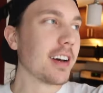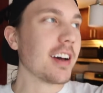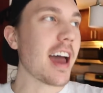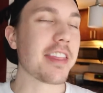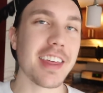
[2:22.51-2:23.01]

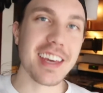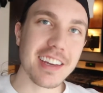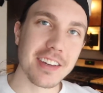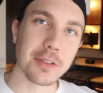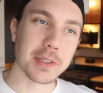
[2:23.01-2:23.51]
Uh, I
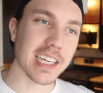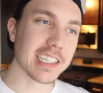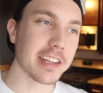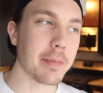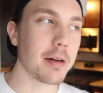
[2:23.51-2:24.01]
think once I
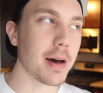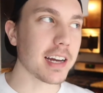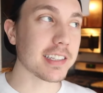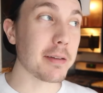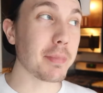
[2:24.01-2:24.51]
get to the
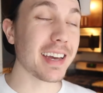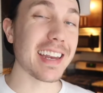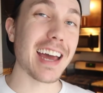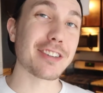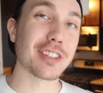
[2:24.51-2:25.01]
mailbox, I
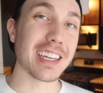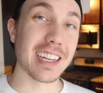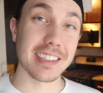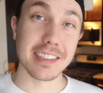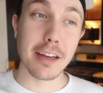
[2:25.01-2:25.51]
might actually
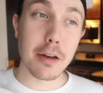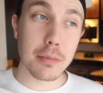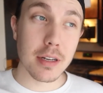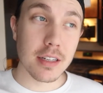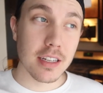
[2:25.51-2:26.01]
get a
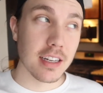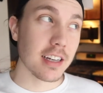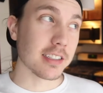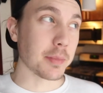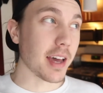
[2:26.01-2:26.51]
sub,
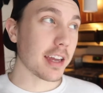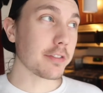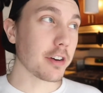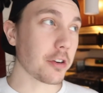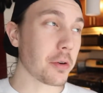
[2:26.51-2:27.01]
because I'm kind
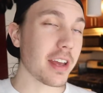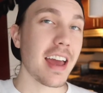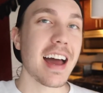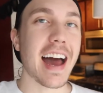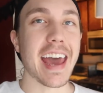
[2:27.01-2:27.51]
of
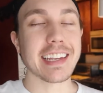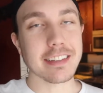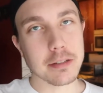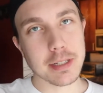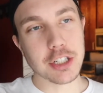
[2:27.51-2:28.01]
hungry. I had a
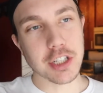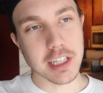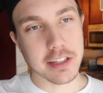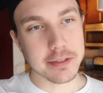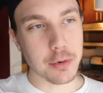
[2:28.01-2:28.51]
little bit of
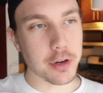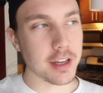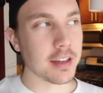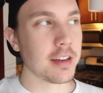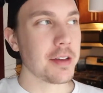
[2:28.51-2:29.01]
chili this
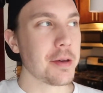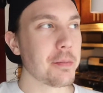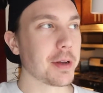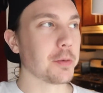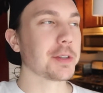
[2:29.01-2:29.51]
morning,
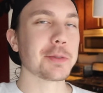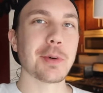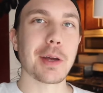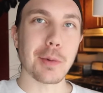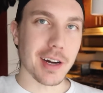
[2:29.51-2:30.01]
but it wasn't
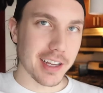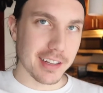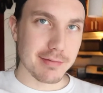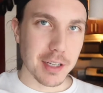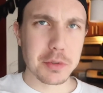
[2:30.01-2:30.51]
what I
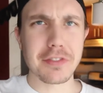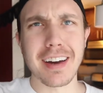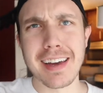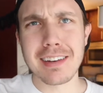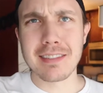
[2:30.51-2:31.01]
wanted. It was
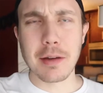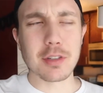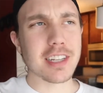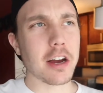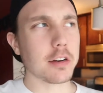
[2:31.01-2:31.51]
fine. I'm
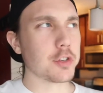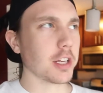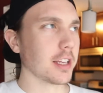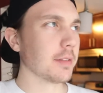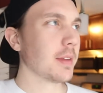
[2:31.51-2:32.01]
just tired of
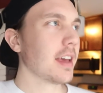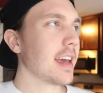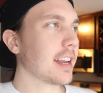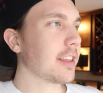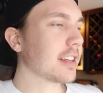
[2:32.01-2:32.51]
chili.
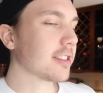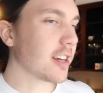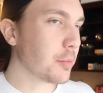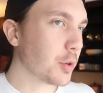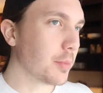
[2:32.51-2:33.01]
And I think a
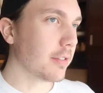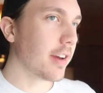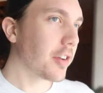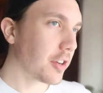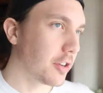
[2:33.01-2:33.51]
sub would be
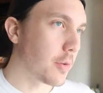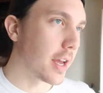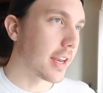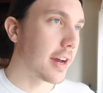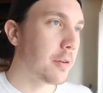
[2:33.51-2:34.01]
very good
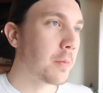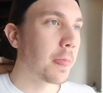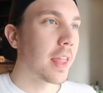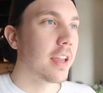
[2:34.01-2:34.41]
right now.